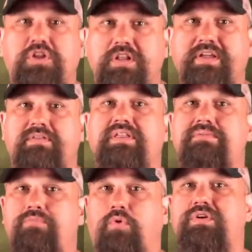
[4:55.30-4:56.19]

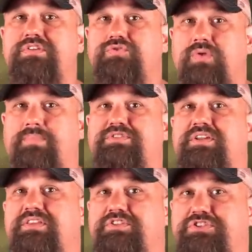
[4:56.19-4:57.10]
clearly more
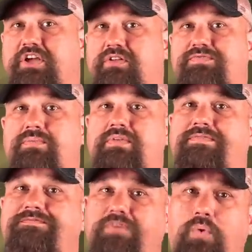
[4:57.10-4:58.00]
disruption in the gel from the
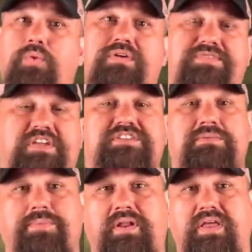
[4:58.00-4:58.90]

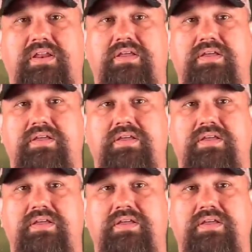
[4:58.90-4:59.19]
forward-facing bullet.